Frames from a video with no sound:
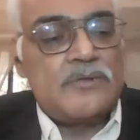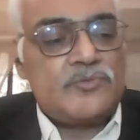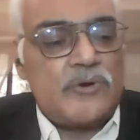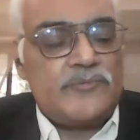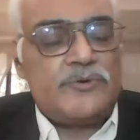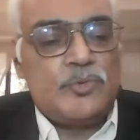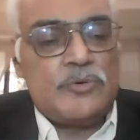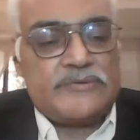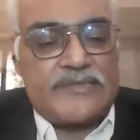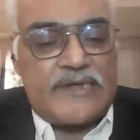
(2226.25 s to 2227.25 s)
So what we
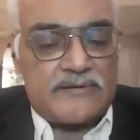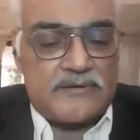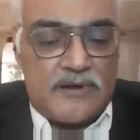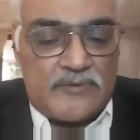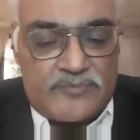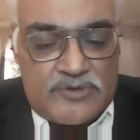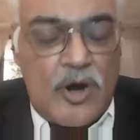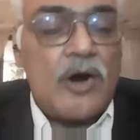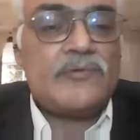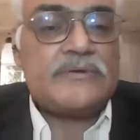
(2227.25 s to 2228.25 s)
do is that
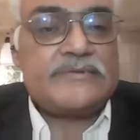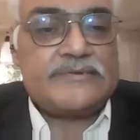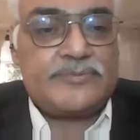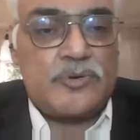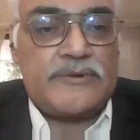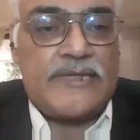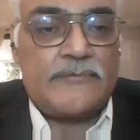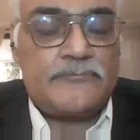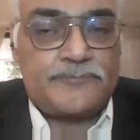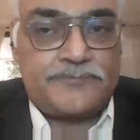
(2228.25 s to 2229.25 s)
we offer this
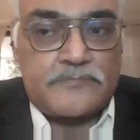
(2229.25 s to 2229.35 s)
program